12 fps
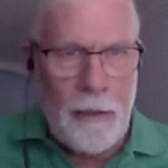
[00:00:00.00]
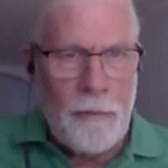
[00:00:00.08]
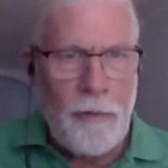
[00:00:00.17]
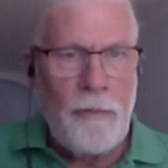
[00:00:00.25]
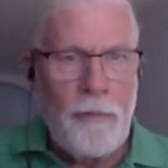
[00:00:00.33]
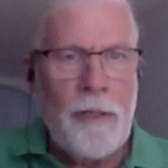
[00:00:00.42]

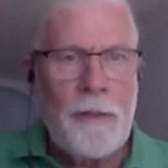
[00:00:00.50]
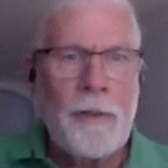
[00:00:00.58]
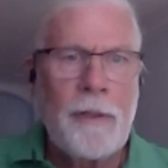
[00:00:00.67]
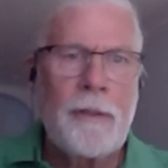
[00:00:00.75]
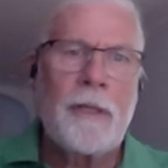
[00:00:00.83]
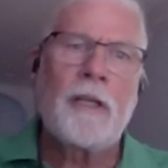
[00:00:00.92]
for fear that
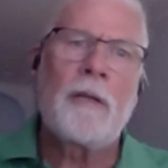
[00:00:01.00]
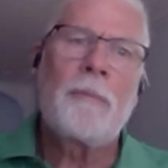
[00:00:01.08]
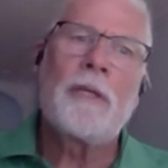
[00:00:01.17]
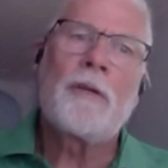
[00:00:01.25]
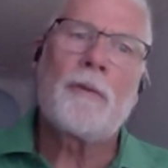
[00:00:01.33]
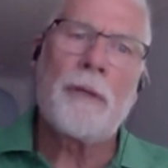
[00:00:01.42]
they're going to
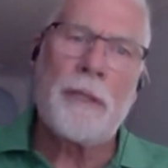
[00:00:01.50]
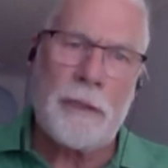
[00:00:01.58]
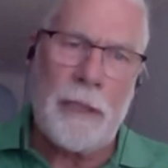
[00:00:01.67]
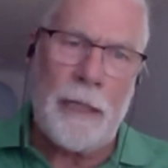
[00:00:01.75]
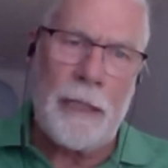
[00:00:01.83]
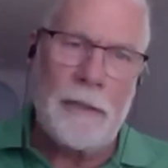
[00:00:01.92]
be
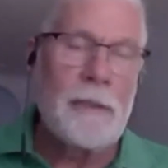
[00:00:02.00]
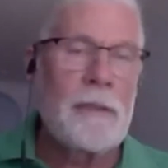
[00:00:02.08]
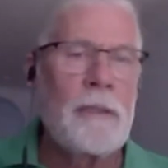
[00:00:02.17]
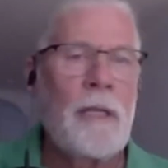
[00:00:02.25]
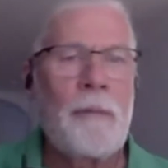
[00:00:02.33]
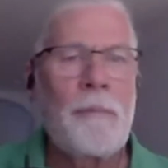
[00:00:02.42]
criticized as
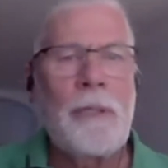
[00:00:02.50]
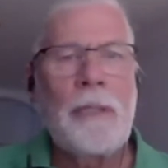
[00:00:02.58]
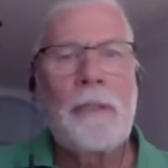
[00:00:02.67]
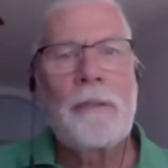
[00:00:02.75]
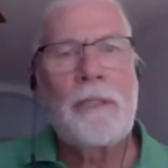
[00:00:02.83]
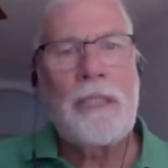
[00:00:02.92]
not being
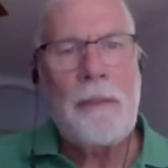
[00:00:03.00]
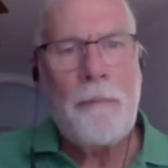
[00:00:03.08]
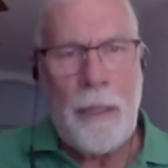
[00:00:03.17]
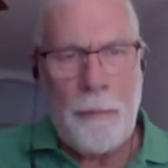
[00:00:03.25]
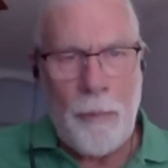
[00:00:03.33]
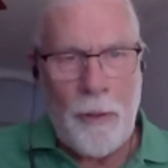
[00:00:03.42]
a team
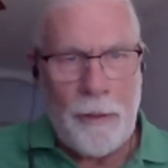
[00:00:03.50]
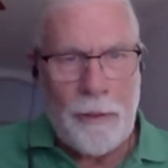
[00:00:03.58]
member and